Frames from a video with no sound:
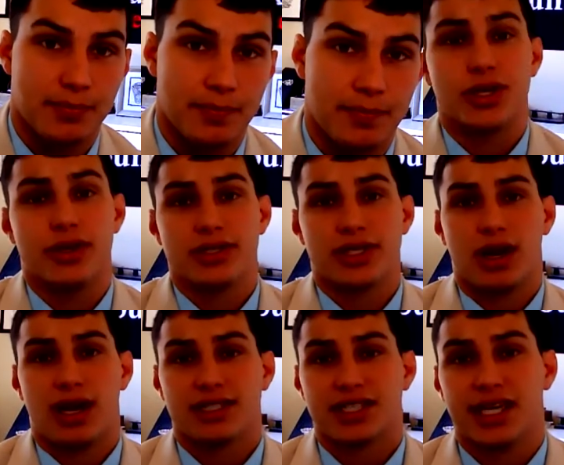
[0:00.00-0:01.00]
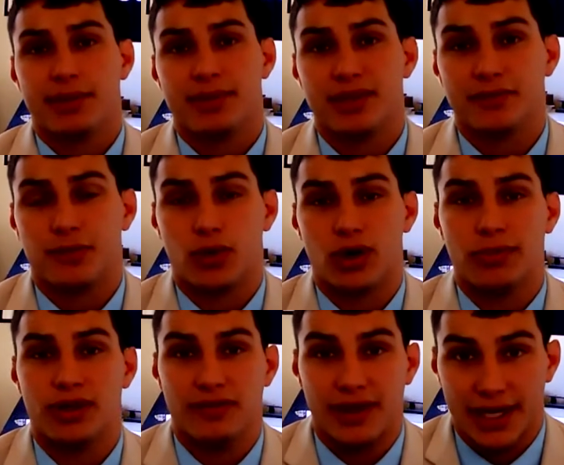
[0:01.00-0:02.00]
Those costs come in the form
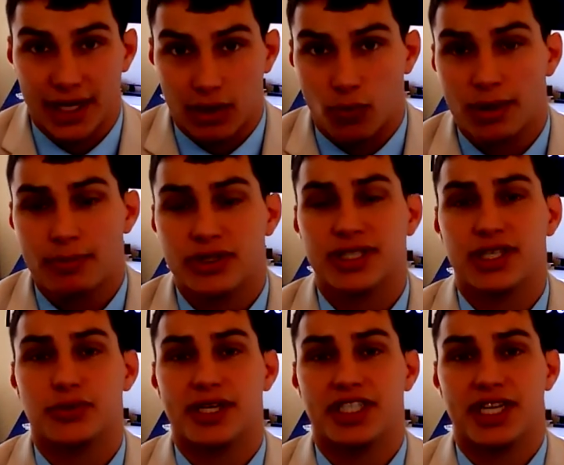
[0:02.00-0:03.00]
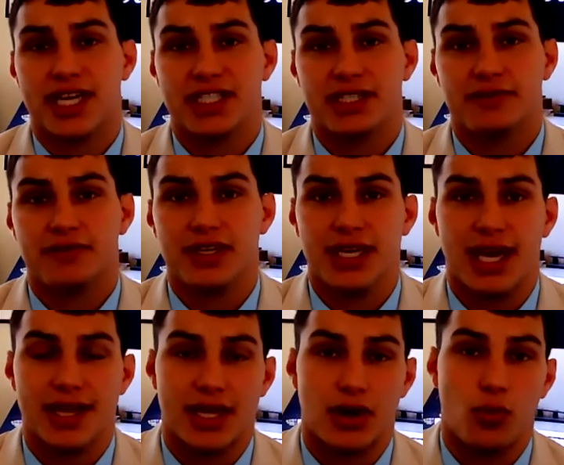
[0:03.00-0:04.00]
of a 1% origination fee
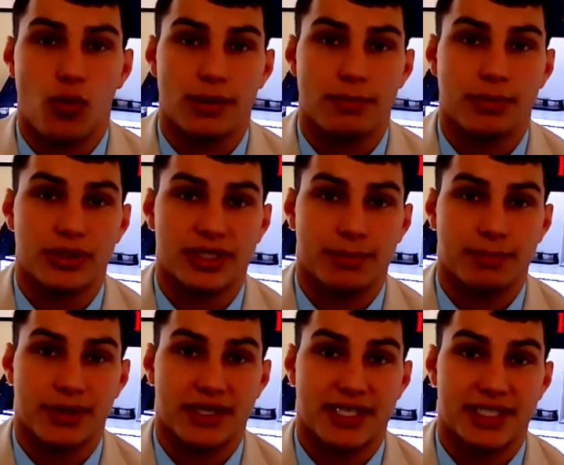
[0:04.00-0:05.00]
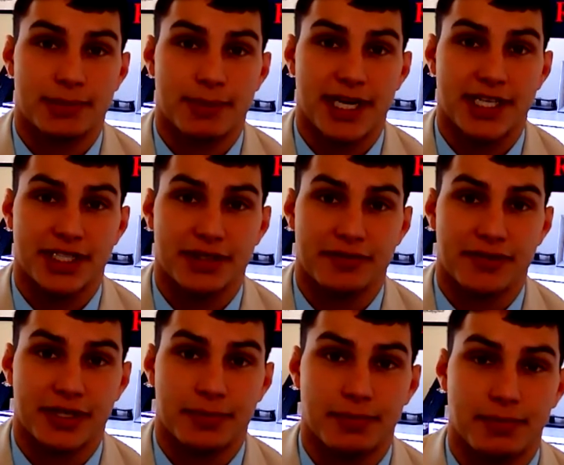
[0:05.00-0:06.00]
and then a 1% participation
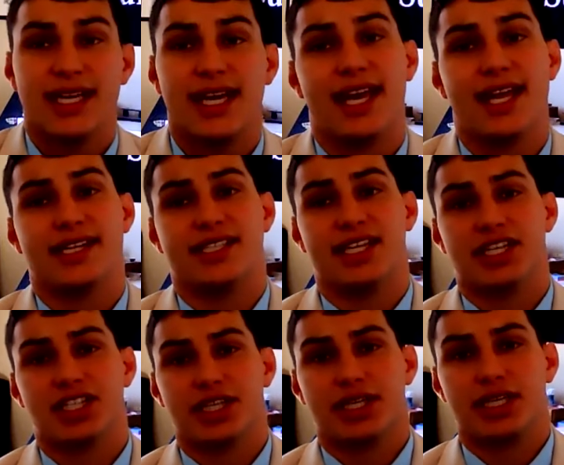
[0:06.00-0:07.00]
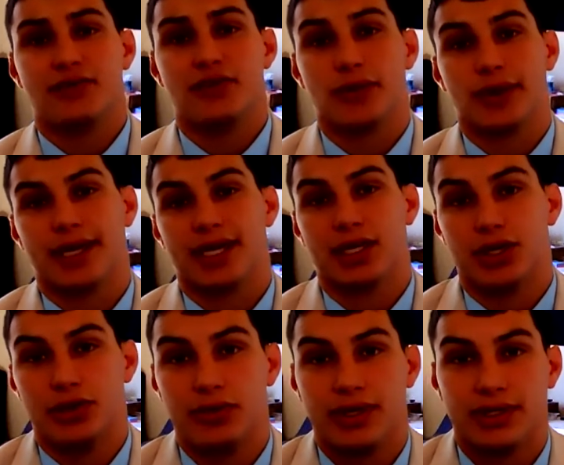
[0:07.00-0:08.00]
fee. In addition, if you're getting
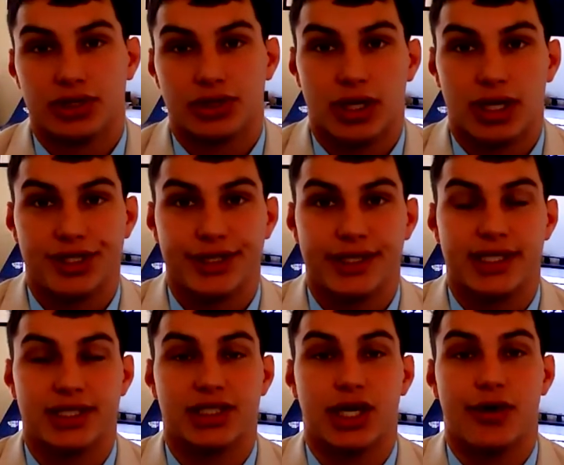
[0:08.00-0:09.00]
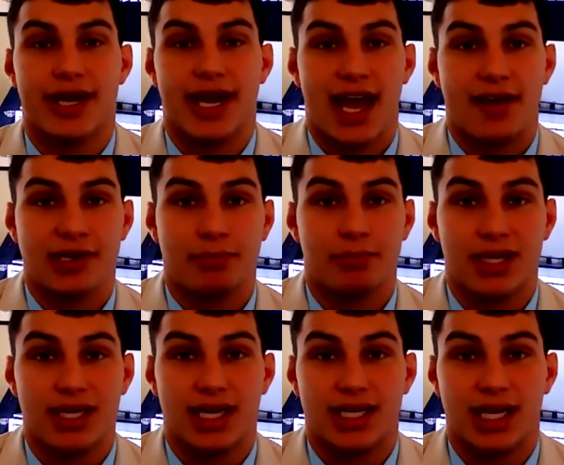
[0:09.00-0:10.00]
new construction, it's going to have to
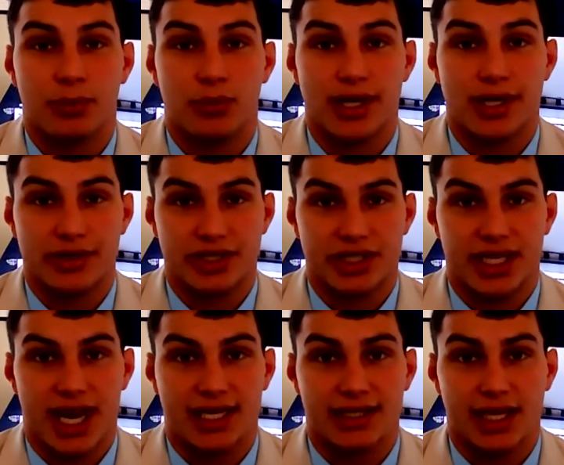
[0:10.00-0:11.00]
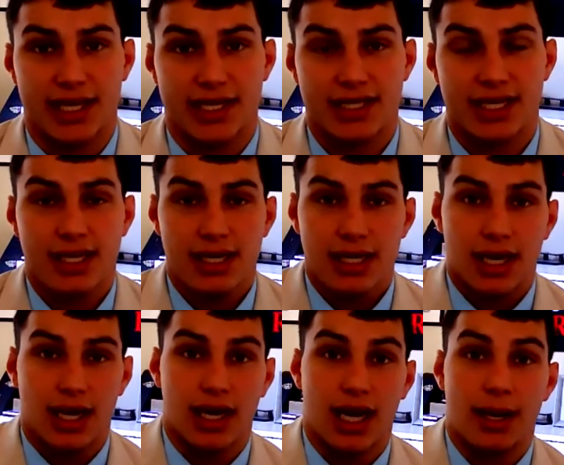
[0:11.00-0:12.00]
meet a couple energy guidelines.
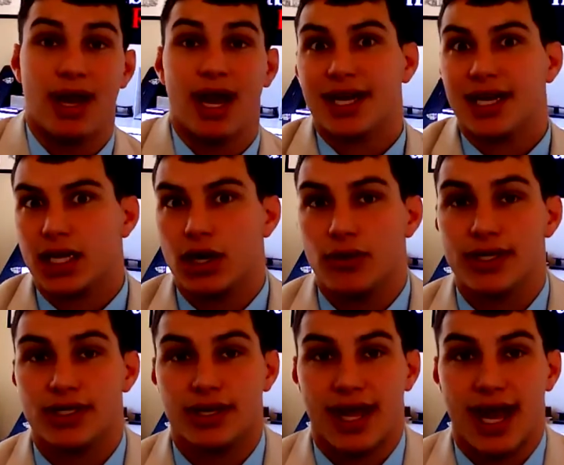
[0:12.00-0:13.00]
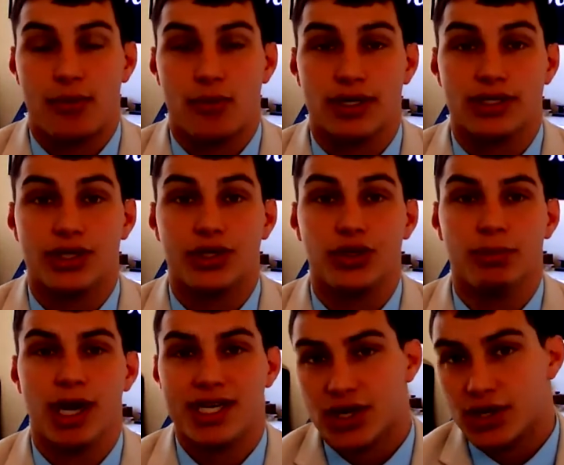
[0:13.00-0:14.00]
I'm not going to go into that one too
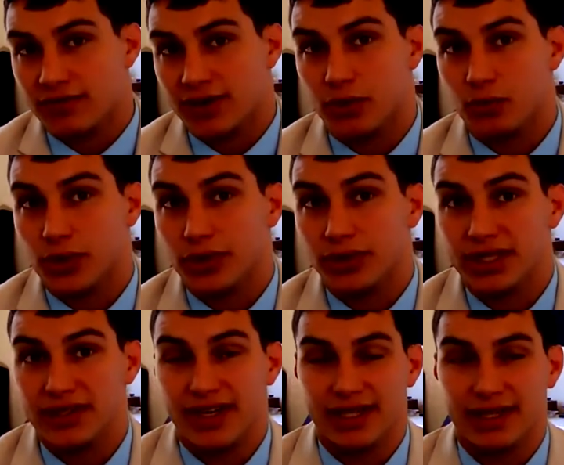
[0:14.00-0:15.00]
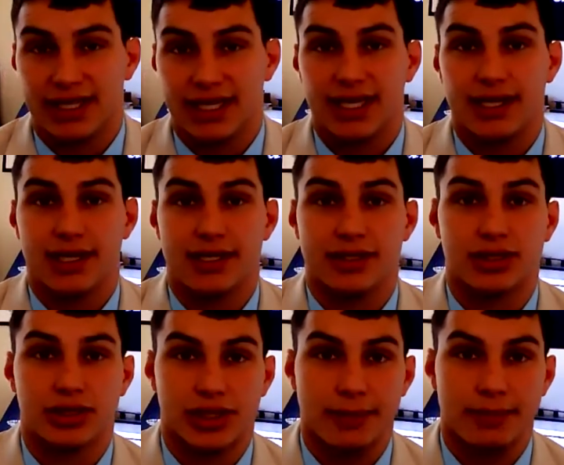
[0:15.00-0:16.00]
much. However, I will leave a link in the
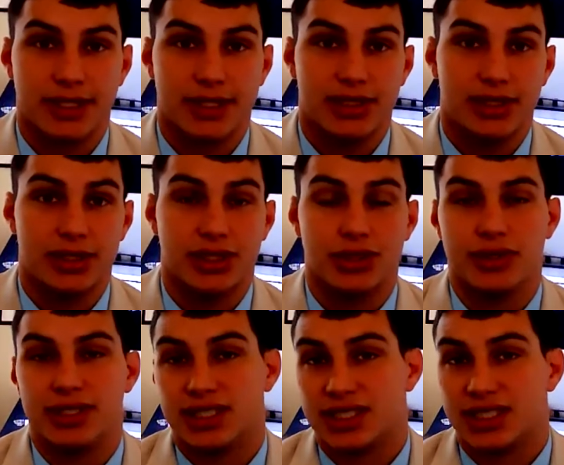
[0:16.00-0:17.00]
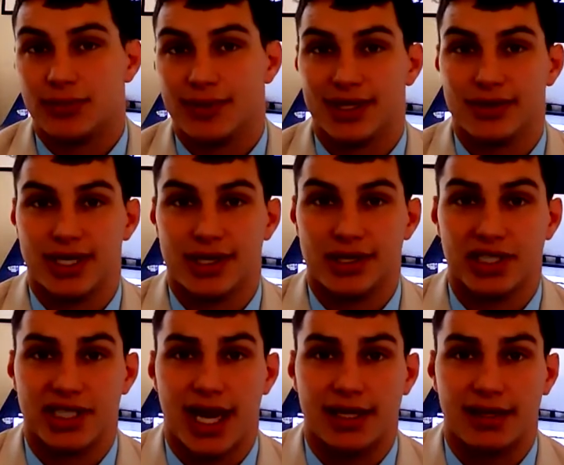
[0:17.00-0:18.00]
description so that you can see what those energy
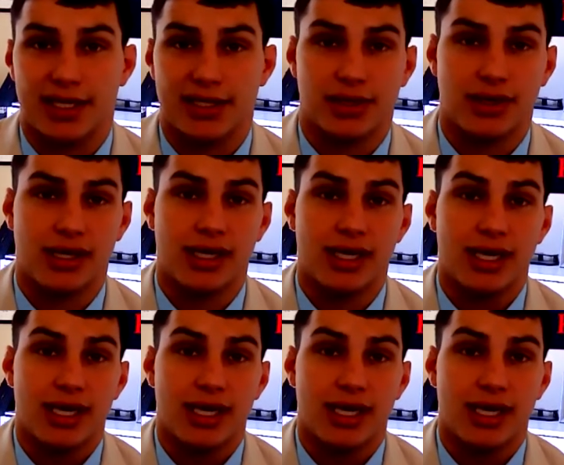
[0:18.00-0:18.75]
guidelines are.